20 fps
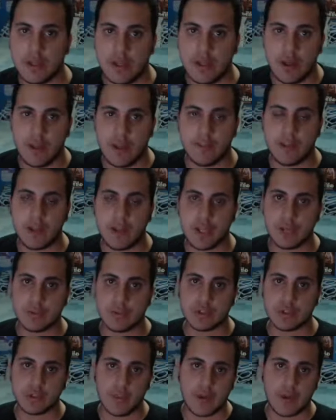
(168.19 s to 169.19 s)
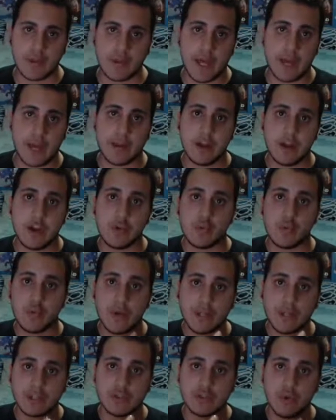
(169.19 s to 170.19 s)
And then there was one that
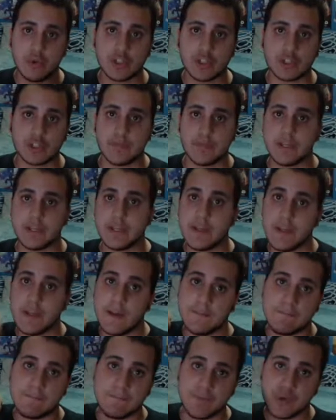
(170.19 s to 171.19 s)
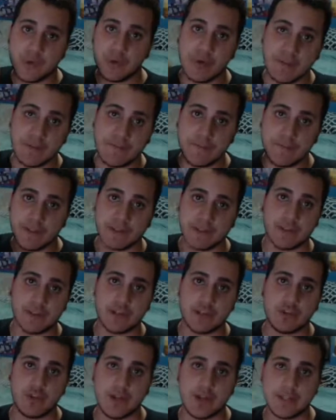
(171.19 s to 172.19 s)
ran towards me and threw her fists like
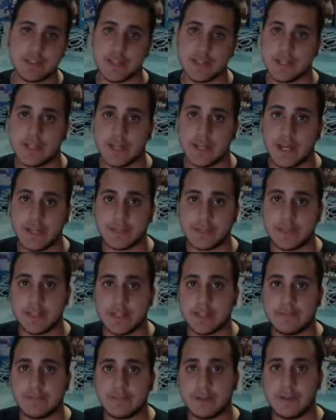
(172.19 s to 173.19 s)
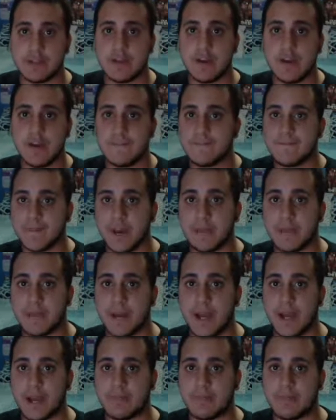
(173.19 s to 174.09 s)
crazy, and I didn't even fight back.